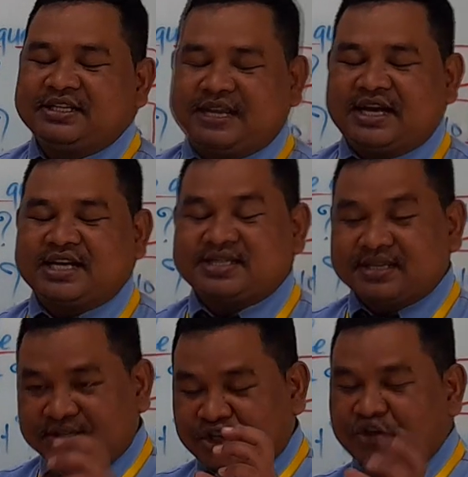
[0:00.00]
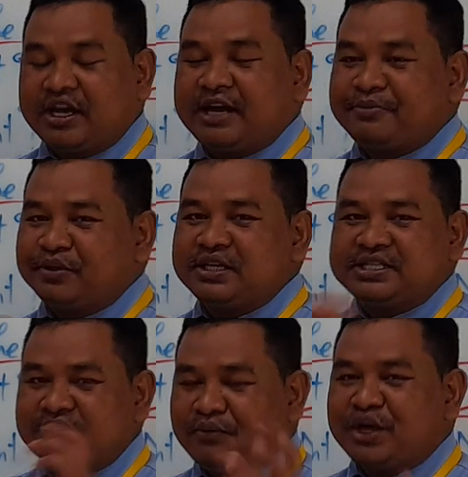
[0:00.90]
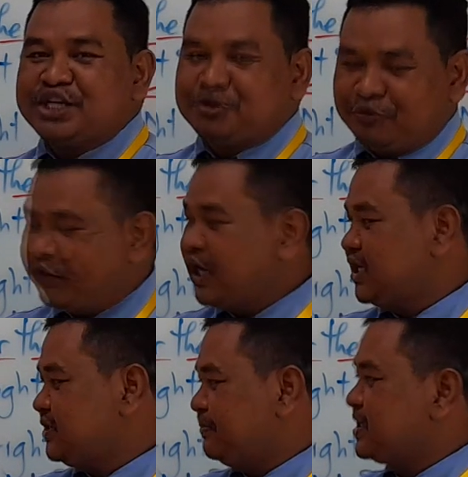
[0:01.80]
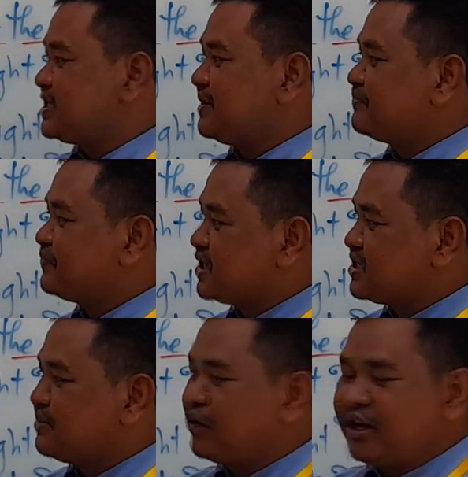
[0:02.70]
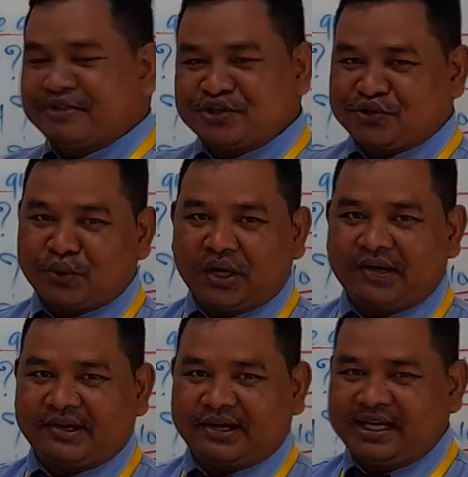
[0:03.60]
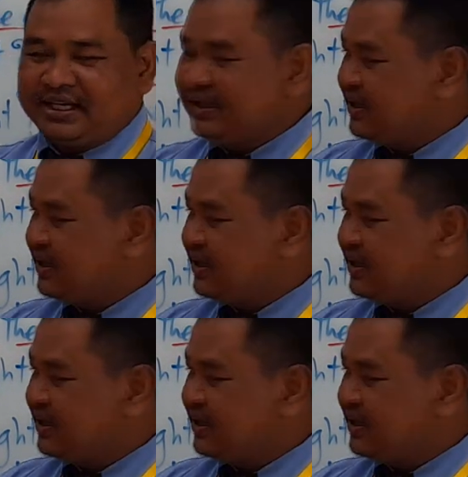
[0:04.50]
yes, crab is always sweet, but some crab are sour, right?